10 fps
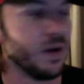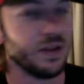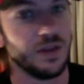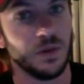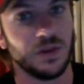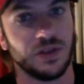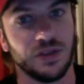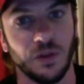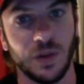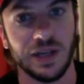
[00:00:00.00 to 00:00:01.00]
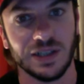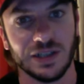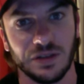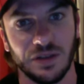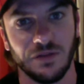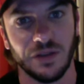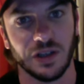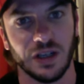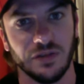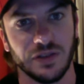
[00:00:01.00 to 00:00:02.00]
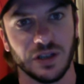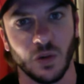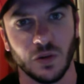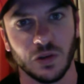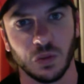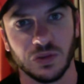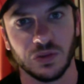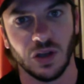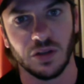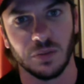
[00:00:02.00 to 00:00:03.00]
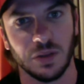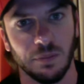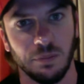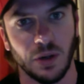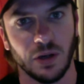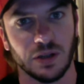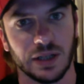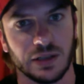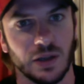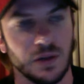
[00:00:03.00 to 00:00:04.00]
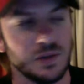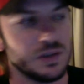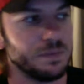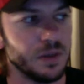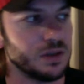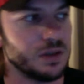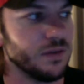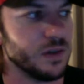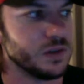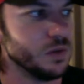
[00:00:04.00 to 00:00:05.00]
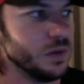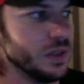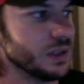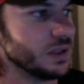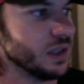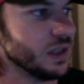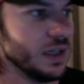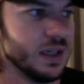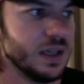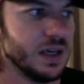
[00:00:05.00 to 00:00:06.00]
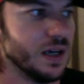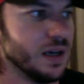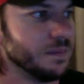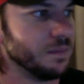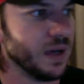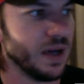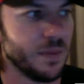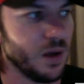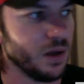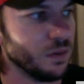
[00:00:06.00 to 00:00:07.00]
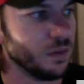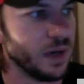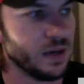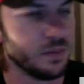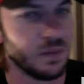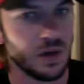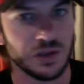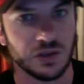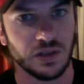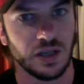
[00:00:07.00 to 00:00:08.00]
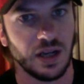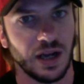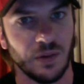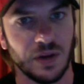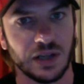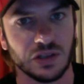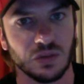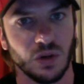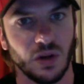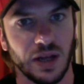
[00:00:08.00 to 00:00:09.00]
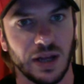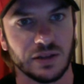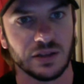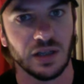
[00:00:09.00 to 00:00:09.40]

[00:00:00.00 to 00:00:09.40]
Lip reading: with the weakness of the Philadelphia corners, we saw them get burnt like toast the first 2 weeks. I'm all over Brandon Marshall, and I would actually roll out